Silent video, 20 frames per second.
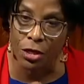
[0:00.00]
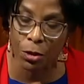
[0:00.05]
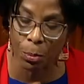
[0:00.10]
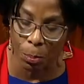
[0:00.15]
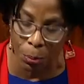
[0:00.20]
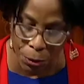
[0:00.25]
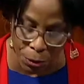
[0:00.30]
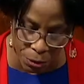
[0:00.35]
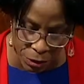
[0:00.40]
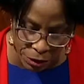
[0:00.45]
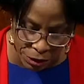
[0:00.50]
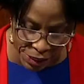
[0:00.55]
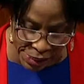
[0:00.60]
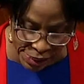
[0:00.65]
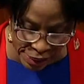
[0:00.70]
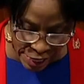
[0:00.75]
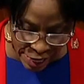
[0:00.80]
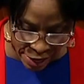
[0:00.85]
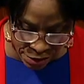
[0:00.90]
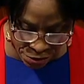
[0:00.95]
The brutal
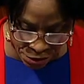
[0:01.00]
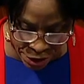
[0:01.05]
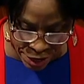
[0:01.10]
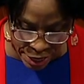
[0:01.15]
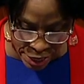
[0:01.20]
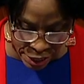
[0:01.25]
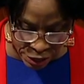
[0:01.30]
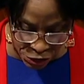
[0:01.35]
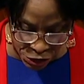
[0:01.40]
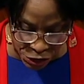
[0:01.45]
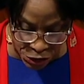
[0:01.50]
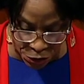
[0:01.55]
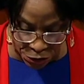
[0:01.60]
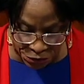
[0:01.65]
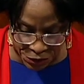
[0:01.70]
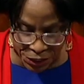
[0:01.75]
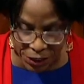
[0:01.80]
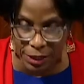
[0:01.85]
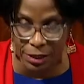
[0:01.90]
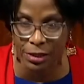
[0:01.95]
slavery and
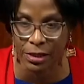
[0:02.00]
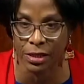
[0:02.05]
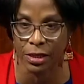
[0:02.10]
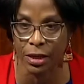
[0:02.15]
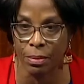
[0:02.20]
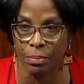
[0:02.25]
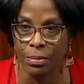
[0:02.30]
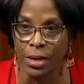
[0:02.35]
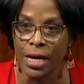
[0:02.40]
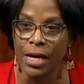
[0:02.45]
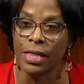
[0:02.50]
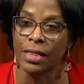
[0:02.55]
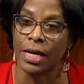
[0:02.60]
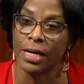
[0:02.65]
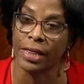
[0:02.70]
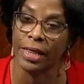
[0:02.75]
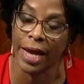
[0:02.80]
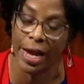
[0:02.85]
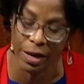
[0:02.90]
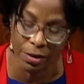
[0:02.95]
serf system
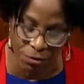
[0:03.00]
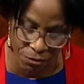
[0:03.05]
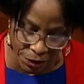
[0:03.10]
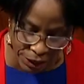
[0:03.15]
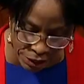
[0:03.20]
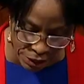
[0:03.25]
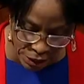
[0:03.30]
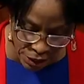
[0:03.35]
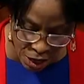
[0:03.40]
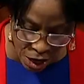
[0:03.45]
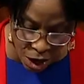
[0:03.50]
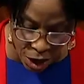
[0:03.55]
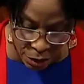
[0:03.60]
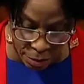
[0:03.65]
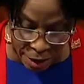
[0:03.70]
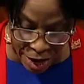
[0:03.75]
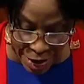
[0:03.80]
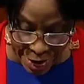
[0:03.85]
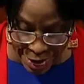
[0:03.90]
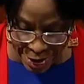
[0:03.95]
that they inflicted
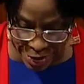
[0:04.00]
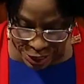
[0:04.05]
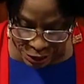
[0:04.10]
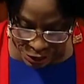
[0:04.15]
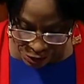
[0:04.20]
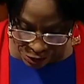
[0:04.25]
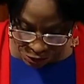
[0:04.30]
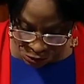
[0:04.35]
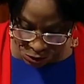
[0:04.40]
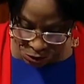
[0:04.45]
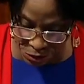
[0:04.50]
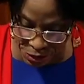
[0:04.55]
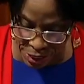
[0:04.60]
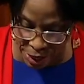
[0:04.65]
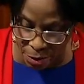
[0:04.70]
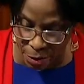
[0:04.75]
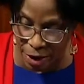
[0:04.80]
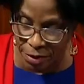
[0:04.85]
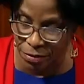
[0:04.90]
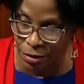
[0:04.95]
on my ancestors,
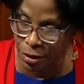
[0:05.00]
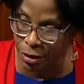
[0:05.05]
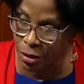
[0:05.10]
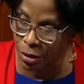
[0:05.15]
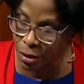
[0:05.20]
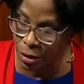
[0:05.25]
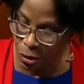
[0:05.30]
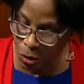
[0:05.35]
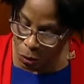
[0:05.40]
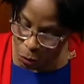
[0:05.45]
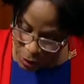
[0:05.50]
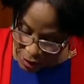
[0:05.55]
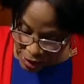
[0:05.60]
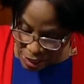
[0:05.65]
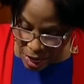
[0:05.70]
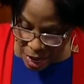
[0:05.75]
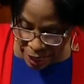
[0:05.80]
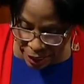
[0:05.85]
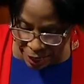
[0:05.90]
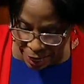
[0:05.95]
however,
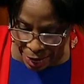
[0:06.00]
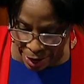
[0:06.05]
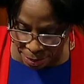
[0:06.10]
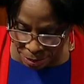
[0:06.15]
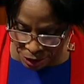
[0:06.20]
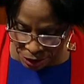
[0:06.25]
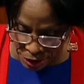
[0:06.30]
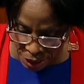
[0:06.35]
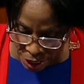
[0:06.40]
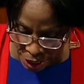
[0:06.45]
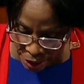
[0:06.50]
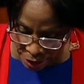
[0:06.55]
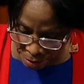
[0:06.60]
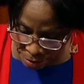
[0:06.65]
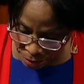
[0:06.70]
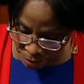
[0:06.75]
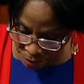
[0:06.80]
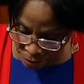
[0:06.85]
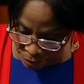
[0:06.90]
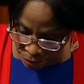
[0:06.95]
was not a happy
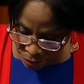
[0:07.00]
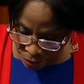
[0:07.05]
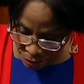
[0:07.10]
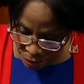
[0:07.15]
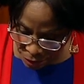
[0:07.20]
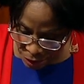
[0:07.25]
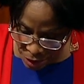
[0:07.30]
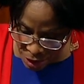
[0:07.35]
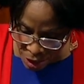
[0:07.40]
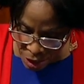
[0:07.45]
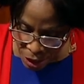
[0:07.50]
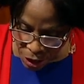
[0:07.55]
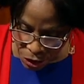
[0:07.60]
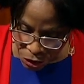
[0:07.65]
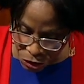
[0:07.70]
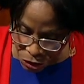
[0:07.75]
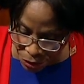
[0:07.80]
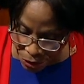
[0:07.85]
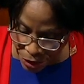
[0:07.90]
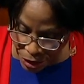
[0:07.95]
time.
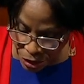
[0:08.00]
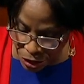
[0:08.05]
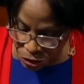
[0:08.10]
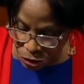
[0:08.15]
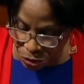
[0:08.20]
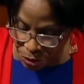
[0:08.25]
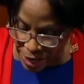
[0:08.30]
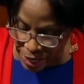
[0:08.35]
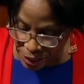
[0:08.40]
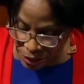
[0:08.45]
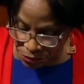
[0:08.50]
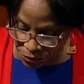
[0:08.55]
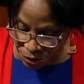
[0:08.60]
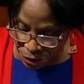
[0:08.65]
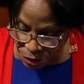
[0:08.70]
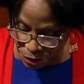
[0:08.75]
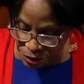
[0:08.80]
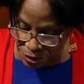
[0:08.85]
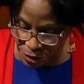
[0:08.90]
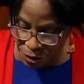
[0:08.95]
During the
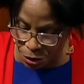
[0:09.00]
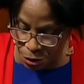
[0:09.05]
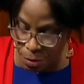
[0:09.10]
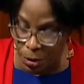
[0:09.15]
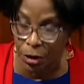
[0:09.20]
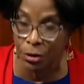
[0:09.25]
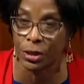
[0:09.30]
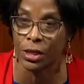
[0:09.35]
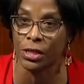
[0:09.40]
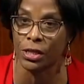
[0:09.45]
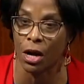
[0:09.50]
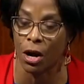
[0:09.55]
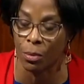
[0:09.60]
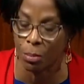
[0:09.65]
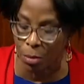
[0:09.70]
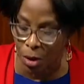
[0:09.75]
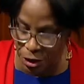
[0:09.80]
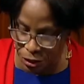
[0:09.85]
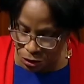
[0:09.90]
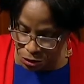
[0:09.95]
transfer ceremonies
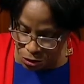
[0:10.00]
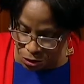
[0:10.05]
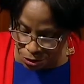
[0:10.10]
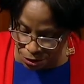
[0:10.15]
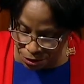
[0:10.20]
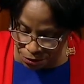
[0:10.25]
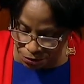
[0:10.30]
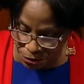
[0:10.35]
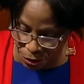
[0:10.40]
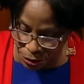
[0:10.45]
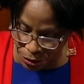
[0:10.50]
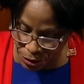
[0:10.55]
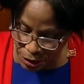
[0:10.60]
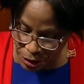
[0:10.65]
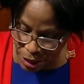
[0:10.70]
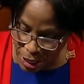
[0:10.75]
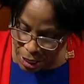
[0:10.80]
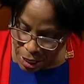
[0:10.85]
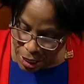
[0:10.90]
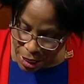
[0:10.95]
on March
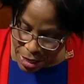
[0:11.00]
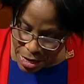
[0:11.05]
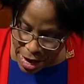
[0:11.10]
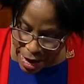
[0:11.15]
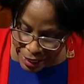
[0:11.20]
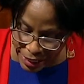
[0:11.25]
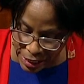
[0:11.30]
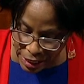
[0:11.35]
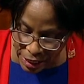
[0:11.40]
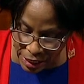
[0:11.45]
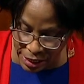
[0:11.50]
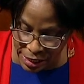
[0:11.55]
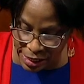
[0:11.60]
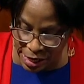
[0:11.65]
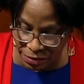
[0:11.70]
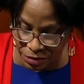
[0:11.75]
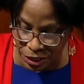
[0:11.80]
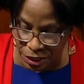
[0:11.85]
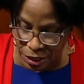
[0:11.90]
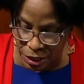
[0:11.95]
31st,
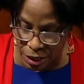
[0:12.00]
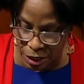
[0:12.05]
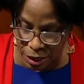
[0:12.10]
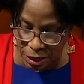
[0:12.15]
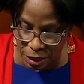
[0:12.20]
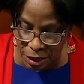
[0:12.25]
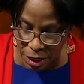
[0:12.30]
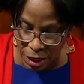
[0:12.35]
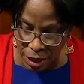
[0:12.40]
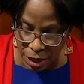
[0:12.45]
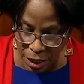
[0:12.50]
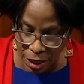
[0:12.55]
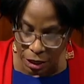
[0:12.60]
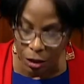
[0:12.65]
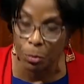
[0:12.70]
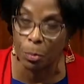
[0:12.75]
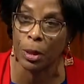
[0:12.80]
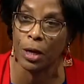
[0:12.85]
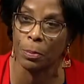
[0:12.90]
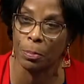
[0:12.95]
1917,
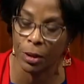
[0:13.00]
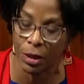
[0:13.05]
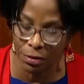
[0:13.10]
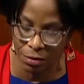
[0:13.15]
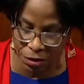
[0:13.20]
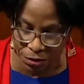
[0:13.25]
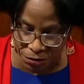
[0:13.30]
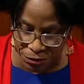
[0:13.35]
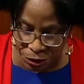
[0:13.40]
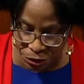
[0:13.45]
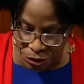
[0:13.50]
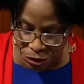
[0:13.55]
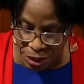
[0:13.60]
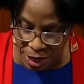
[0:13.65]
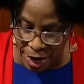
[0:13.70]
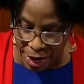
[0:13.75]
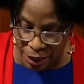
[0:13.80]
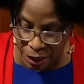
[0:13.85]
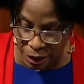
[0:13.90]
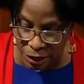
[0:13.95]
the people of the Virgin
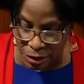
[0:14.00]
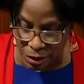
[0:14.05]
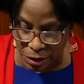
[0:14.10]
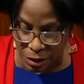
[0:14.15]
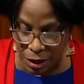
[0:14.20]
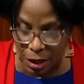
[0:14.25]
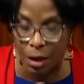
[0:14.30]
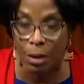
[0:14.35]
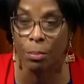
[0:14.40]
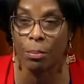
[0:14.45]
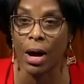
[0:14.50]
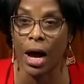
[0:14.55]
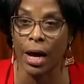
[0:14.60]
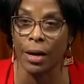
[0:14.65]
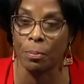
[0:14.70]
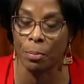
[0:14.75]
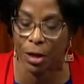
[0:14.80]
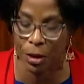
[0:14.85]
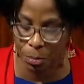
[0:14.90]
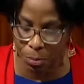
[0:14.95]
Islands,
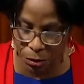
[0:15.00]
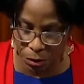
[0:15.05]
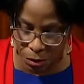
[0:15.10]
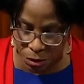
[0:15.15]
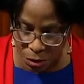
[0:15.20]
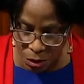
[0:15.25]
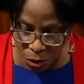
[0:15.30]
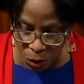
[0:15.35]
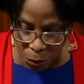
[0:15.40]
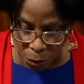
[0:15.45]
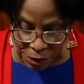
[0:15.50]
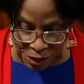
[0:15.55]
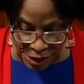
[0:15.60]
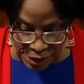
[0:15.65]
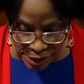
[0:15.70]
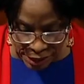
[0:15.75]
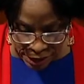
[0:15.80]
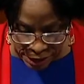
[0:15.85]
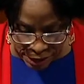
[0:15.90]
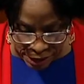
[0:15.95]
my people, were
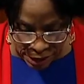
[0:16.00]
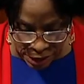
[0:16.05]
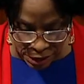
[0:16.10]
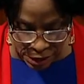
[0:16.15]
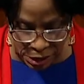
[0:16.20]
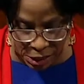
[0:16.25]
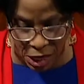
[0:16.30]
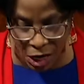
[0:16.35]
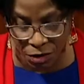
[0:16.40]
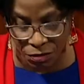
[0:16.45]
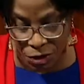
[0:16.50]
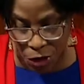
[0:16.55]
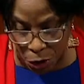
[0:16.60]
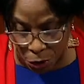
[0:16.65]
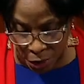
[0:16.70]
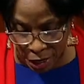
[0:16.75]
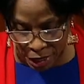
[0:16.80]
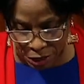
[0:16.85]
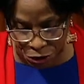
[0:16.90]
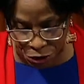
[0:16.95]
citizens of
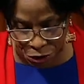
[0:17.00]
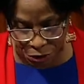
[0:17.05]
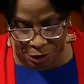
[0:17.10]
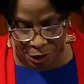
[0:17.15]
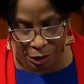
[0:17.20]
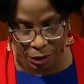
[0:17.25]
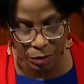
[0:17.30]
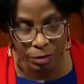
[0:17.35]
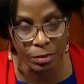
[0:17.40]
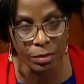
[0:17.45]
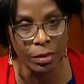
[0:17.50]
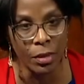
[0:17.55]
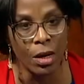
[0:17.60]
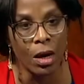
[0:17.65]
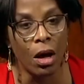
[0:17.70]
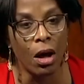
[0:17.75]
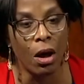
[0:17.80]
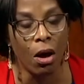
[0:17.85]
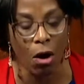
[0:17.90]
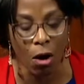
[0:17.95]
no country.
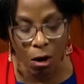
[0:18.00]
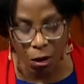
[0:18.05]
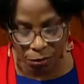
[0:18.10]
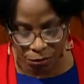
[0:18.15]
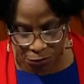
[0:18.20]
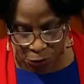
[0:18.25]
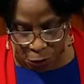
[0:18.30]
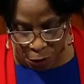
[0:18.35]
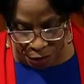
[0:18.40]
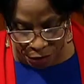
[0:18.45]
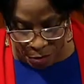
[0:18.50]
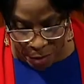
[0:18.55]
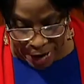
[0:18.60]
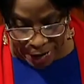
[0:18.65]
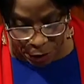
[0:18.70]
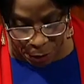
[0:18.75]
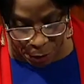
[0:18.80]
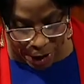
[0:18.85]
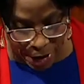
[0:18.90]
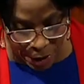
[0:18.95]
All four of
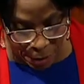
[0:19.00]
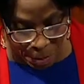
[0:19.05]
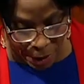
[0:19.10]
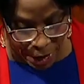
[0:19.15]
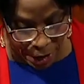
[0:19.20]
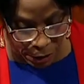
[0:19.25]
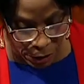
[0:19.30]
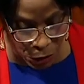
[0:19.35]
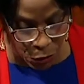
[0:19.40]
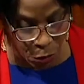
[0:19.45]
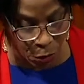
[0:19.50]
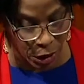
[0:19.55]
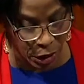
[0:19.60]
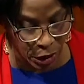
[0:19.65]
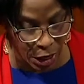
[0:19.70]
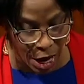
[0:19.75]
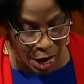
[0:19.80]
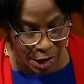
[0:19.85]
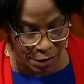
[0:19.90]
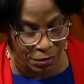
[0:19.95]
my grandparents were
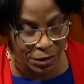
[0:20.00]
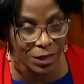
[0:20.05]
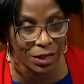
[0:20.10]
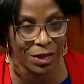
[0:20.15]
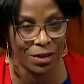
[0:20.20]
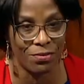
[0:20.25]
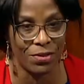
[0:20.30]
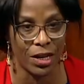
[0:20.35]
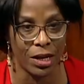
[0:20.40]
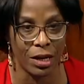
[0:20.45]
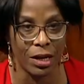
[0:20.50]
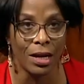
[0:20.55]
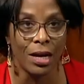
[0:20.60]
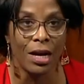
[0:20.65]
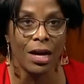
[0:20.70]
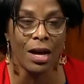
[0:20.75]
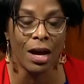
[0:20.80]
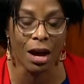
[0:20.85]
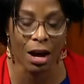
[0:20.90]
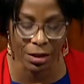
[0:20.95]
alive and living
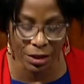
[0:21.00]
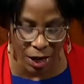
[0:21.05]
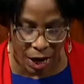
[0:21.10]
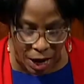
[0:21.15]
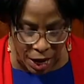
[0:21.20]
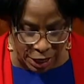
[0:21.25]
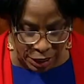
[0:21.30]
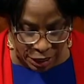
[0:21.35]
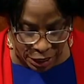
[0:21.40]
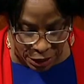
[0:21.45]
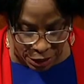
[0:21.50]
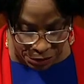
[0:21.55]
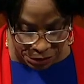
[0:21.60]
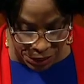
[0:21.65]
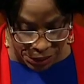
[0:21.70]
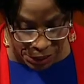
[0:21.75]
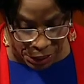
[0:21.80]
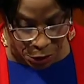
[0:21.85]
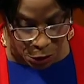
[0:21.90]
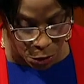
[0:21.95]
on the island of
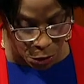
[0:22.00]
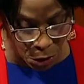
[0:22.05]
St.